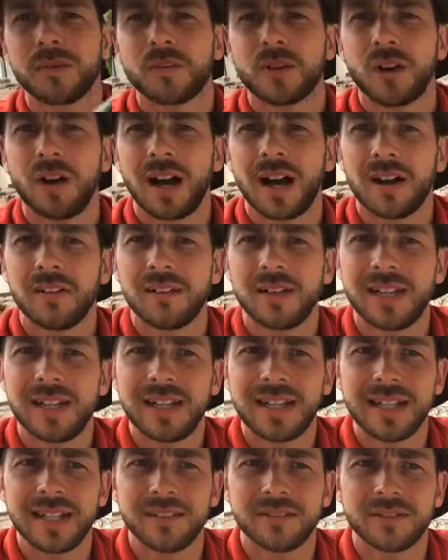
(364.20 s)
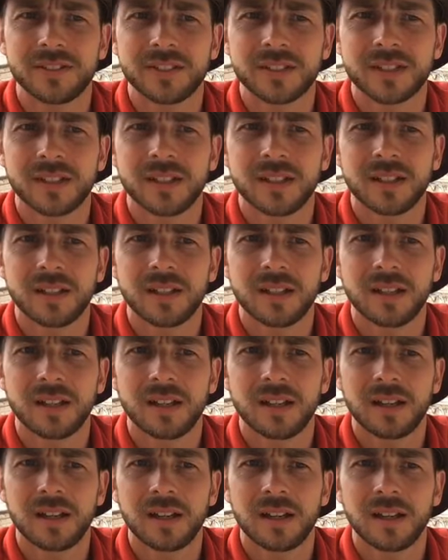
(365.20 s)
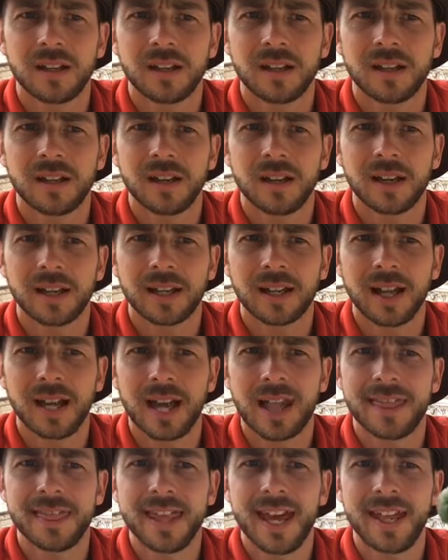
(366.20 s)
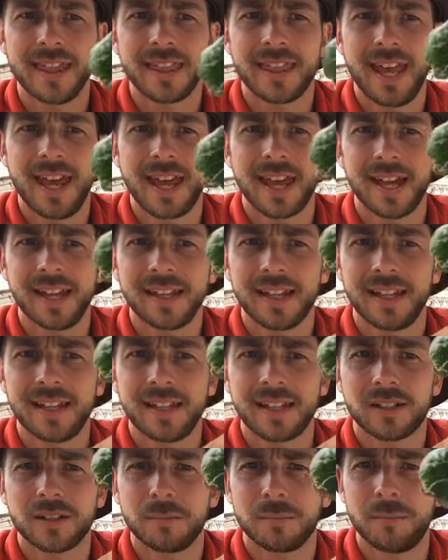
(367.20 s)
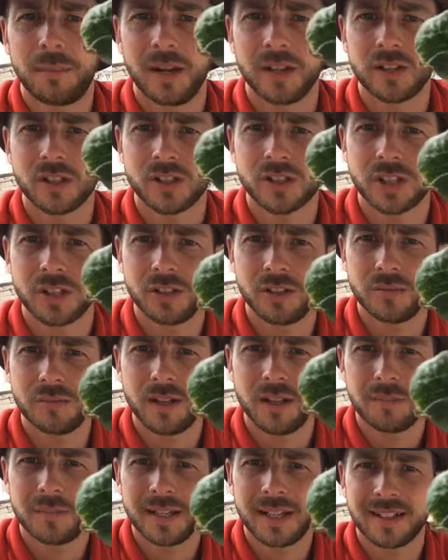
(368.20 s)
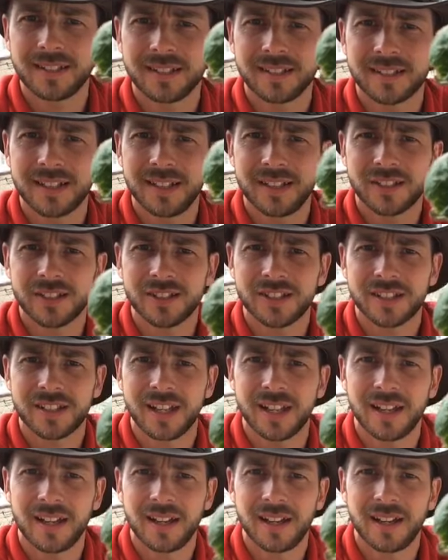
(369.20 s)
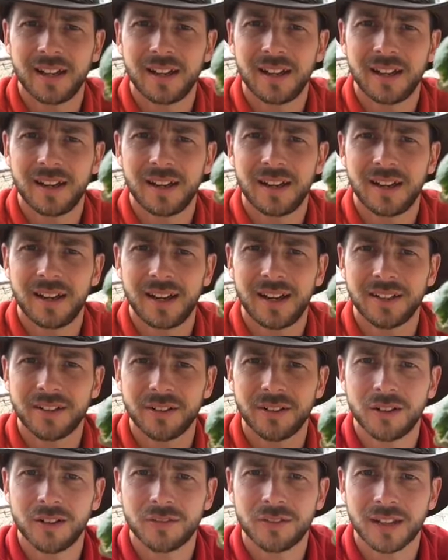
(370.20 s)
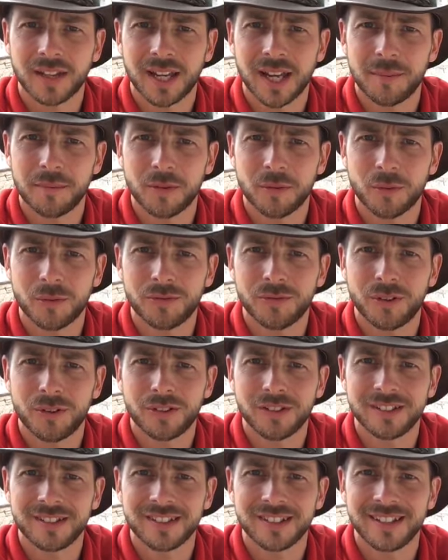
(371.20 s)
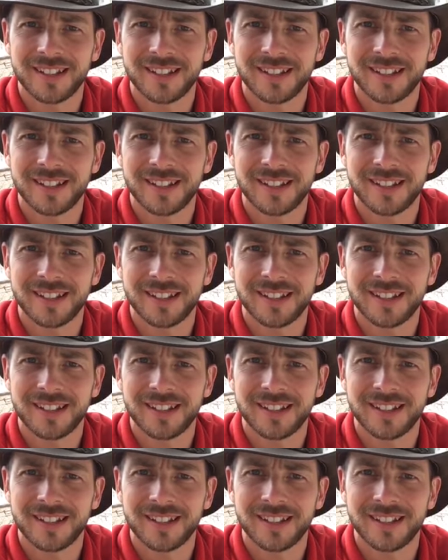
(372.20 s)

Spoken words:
got our leaves. Okay, and that there, that little bunch that you might be able to see just there, don't know if the camera will focus,